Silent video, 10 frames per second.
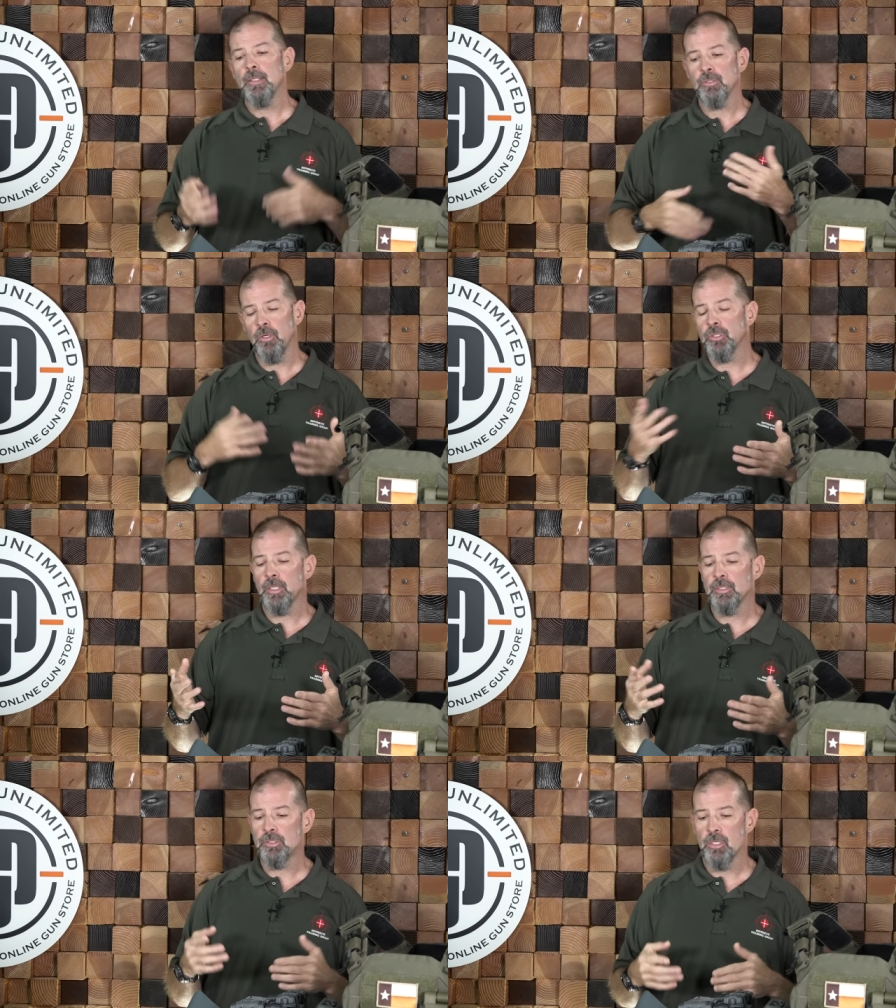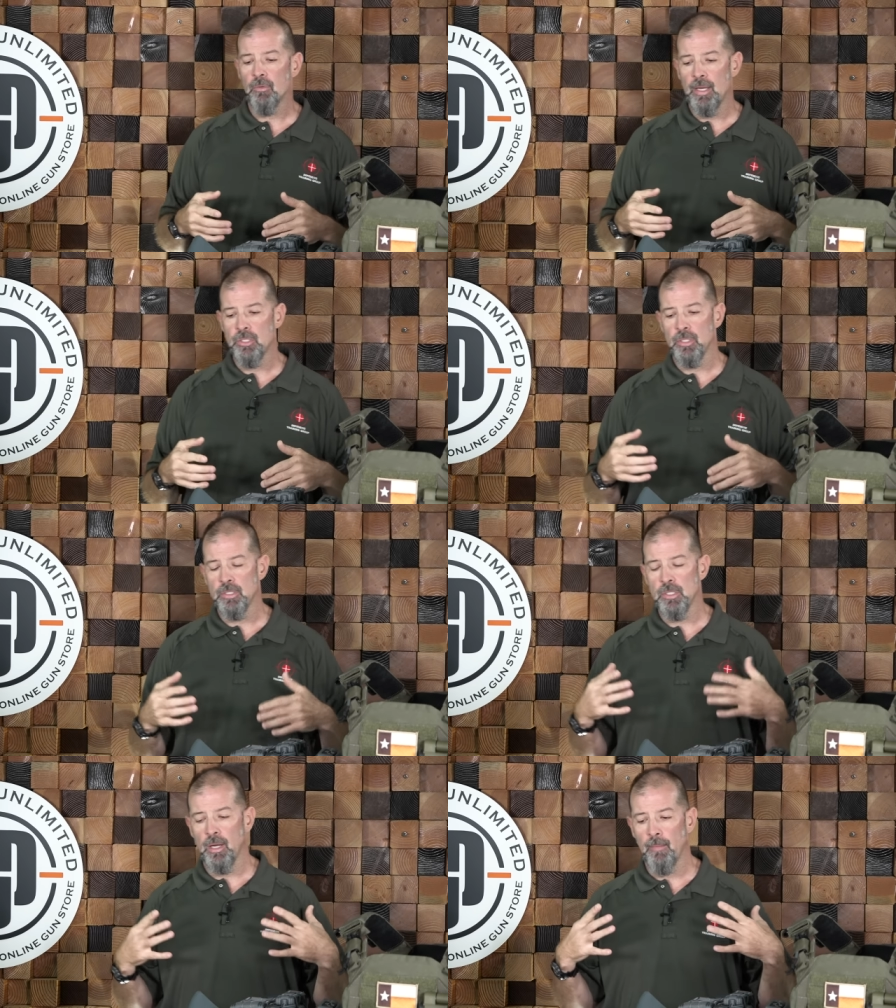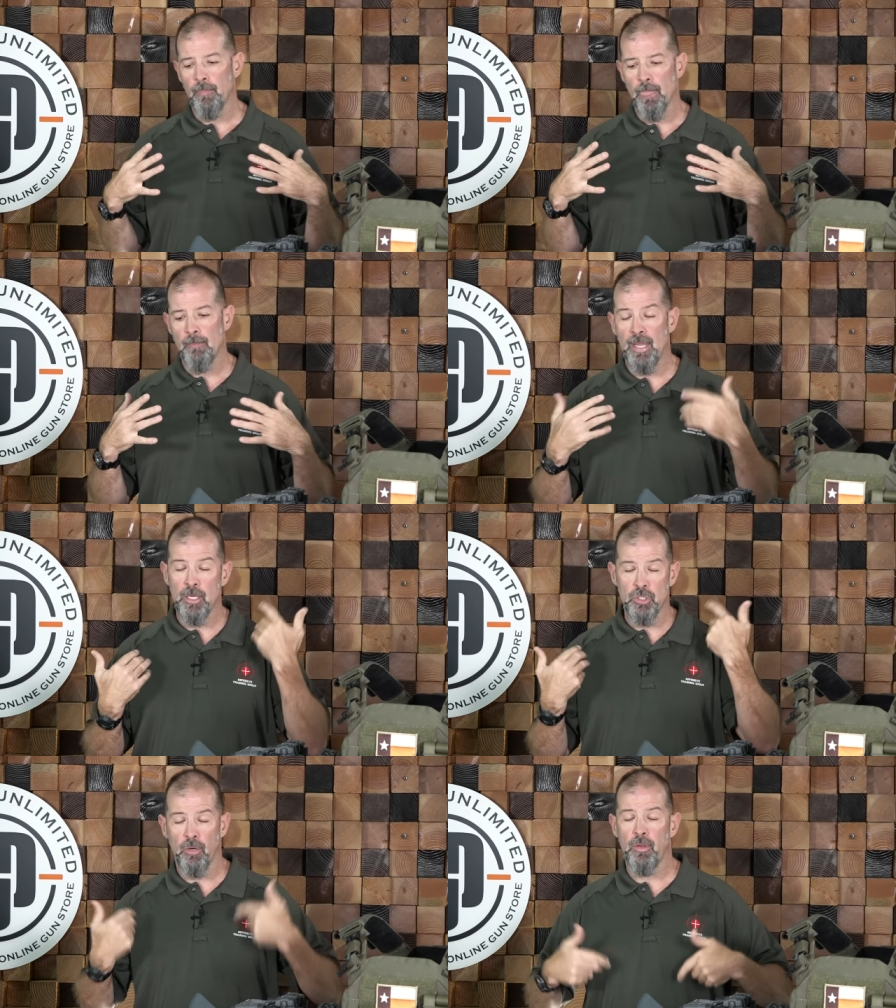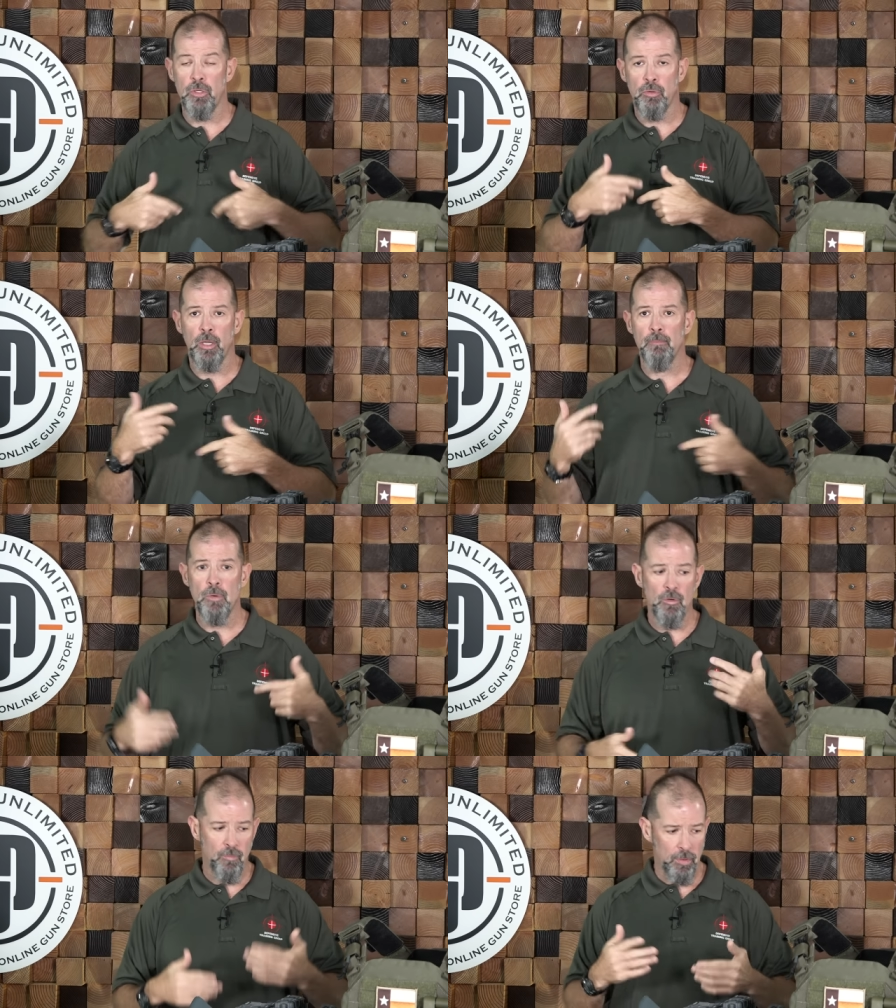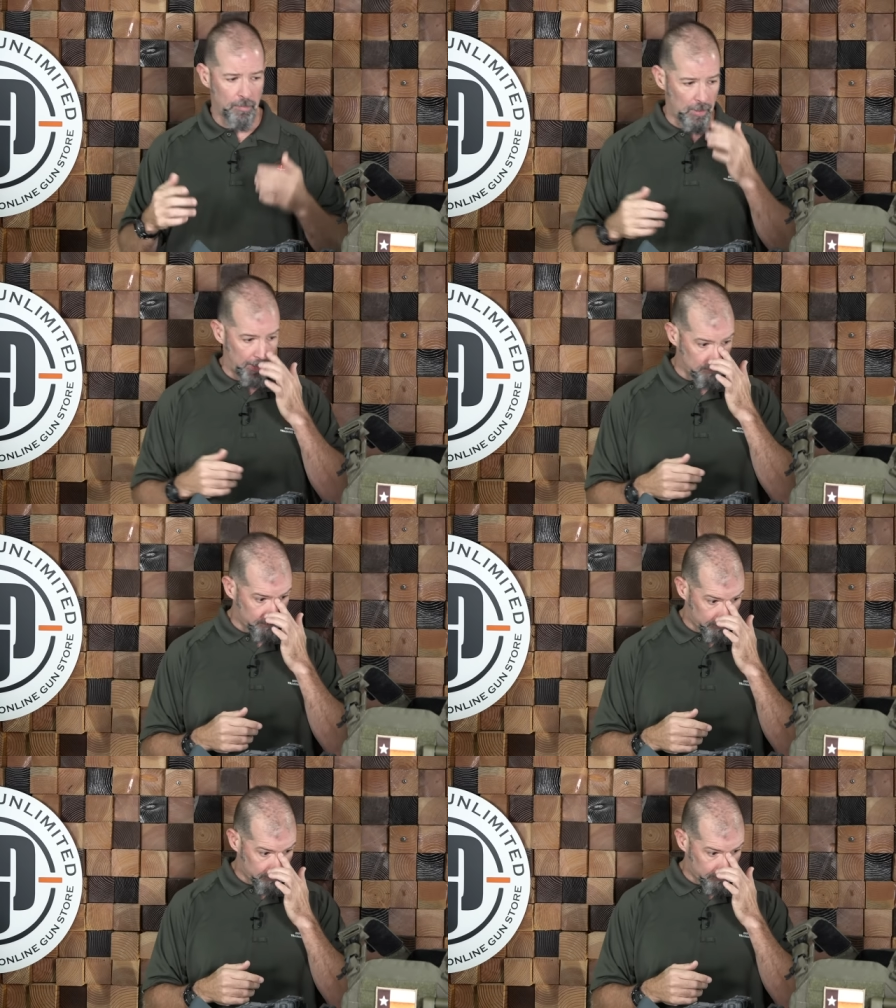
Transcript: So those are considerations, um, making sure that you can move with a plate.